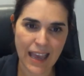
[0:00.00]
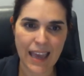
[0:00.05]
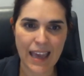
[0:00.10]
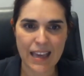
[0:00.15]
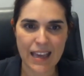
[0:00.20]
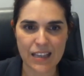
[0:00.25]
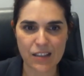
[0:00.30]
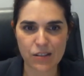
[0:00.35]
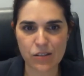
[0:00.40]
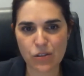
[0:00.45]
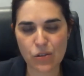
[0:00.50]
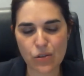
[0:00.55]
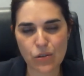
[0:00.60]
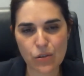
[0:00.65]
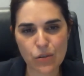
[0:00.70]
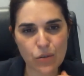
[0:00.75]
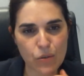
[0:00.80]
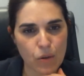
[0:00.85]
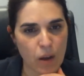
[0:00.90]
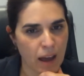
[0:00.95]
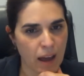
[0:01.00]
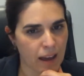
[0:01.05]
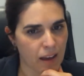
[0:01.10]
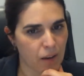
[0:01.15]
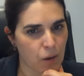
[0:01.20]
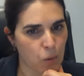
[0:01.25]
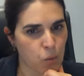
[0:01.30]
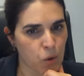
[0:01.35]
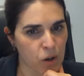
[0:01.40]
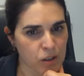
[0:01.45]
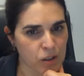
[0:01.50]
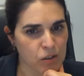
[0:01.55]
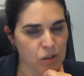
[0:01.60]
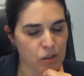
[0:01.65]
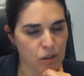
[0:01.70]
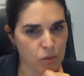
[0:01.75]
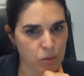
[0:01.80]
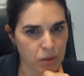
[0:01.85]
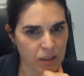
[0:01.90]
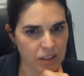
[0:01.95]
is to work
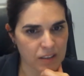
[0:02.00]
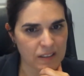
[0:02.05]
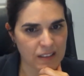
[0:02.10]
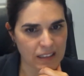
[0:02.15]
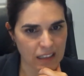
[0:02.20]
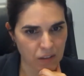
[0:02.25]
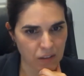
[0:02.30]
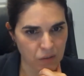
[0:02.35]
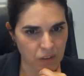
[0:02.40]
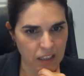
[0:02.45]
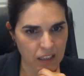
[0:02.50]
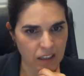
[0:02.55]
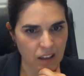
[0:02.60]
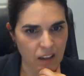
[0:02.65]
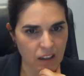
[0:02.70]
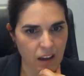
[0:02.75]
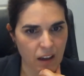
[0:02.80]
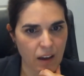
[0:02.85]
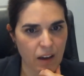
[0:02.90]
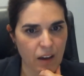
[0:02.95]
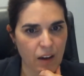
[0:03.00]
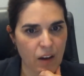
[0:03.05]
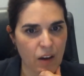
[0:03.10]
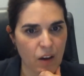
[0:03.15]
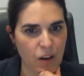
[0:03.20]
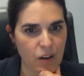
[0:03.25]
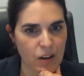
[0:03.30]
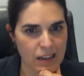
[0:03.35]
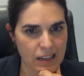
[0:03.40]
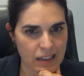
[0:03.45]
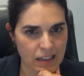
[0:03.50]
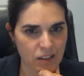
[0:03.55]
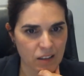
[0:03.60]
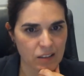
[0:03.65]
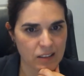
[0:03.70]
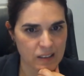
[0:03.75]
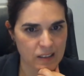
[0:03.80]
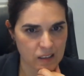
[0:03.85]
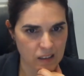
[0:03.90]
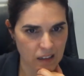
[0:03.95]
towards giving a
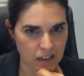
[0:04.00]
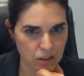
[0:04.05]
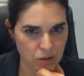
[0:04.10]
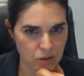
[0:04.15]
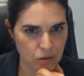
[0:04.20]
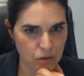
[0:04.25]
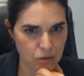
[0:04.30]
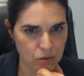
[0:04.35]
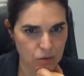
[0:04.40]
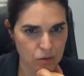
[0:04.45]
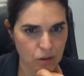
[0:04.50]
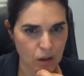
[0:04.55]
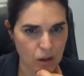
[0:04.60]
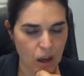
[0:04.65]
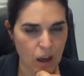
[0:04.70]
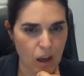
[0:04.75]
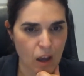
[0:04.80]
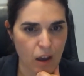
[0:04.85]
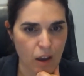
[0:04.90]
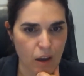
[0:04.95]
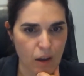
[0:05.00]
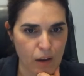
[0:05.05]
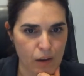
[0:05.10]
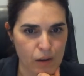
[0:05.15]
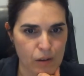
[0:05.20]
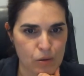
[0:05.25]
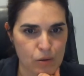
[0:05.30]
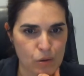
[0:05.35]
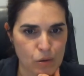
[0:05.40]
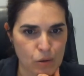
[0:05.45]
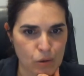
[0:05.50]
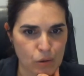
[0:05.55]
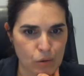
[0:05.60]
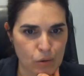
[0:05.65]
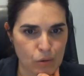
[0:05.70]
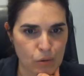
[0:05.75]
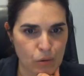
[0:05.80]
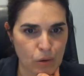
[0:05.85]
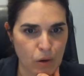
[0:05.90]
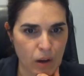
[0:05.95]
legal statute
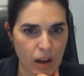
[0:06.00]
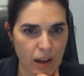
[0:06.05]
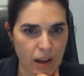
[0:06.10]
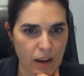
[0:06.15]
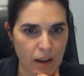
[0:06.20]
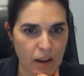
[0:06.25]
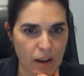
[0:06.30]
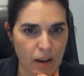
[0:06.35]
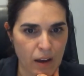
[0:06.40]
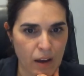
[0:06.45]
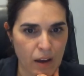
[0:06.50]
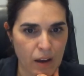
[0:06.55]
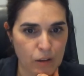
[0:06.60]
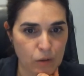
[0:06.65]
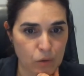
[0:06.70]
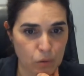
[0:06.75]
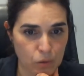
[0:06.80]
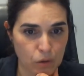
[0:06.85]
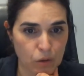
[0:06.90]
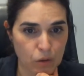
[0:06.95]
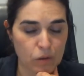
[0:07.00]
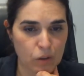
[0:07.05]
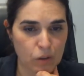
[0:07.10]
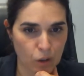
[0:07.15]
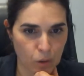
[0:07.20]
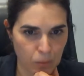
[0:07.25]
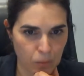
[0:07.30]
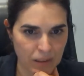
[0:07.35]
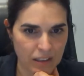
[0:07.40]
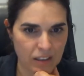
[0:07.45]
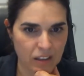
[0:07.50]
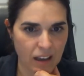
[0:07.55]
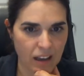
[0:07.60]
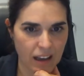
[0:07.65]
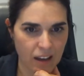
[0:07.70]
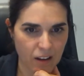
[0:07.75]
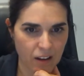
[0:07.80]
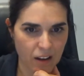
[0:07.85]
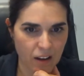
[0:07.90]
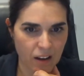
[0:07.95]
to those European
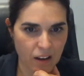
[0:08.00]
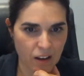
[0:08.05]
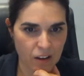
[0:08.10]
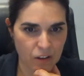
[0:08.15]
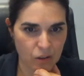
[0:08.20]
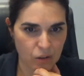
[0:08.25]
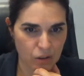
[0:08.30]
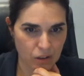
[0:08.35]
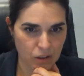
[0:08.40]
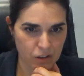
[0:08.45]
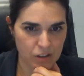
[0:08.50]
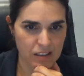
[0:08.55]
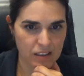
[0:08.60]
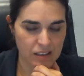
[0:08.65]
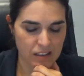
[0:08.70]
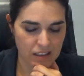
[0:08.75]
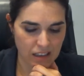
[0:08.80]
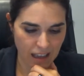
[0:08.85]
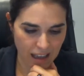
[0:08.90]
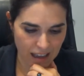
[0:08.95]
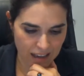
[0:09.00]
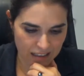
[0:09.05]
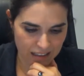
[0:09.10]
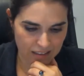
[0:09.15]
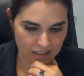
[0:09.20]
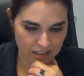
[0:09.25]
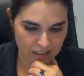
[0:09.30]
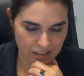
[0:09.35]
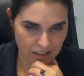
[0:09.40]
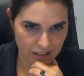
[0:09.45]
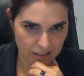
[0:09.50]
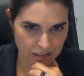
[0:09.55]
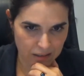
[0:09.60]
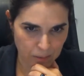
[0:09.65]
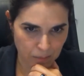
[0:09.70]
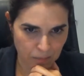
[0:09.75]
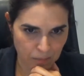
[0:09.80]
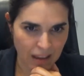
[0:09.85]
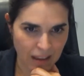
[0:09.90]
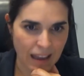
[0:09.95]
university
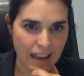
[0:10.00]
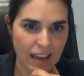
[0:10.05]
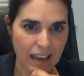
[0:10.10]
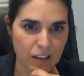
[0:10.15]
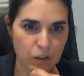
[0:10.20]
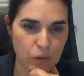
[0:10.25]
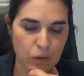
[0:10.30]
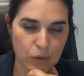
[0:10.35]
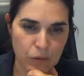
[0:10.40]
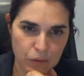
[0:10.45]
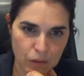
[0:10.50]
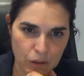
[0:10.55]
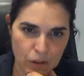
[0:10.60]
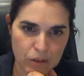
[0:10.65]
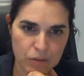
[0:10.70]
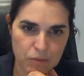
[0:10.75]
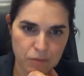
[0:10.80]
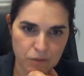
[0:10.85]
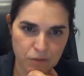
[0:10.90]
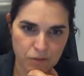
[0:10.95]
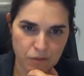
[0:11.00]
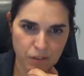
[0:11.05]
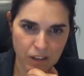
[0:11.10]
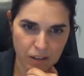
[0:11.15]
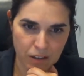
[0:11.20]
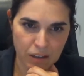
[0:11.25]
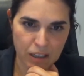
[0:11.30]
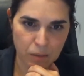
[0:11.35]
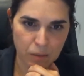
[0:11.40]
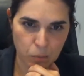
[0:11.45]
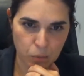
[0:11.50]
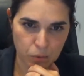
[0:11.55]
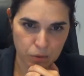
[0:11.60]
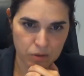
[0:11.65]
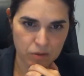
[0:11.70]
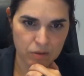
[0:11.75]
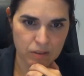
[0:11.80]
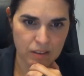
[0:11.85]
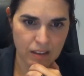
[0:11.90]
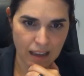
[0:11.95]
alliances. And the third very
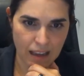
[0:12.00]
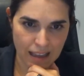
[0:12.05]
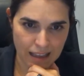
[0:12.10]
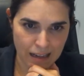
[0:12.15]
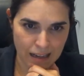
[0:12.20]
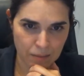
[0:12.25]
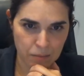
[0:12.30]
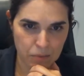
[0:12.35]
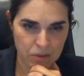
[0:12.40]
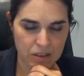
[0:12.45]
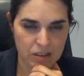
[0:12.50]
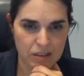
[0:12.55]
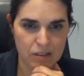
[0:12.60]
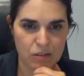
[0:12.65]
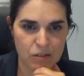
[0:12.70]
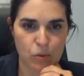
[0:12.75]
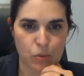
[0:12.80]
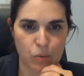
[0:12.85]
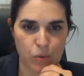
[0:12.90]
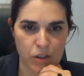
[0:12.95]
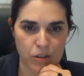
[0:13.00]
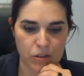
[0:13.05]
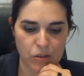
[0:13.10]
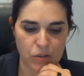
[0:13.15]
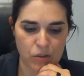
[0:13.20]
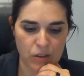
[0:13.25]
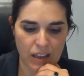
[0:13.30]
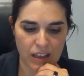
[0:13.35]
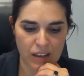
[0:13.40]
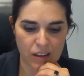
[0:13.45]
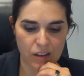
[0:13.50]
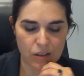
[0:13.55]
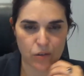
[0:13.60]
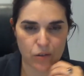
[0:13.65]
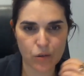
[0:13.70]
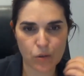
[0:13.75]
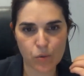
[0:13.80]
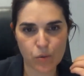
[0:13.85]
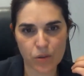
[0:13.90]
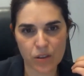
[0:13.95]
important element is to work together
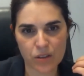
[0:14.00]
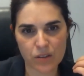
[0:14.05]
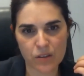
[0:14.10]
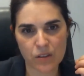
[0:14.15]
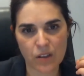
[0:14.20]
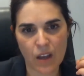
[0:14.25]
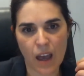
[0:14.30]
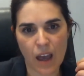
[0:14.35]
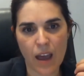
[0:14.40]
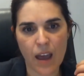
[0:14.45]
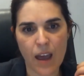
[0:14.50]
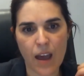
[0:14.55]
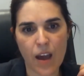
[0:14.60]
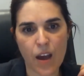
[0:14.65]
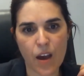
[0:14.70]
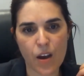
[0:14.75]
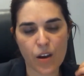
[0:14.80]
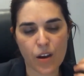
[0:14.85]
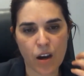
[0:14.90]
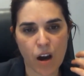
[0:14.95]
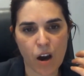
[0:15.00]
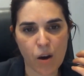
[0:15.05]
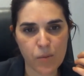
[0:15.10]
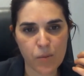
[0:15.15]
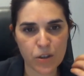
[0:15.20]
towards a common